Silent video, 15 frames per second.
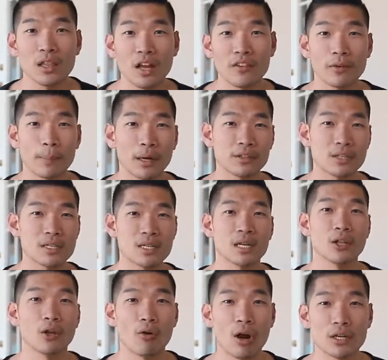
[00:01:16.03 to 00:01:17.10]
What I love about the
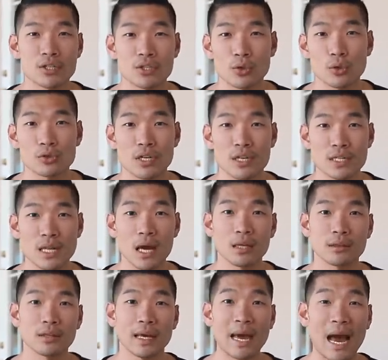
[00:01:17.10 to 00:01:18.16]
Saint Laurent stores is
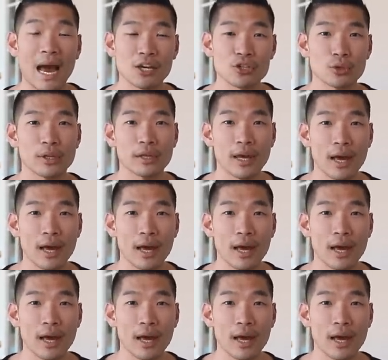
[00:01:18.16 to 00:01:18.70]
that they actually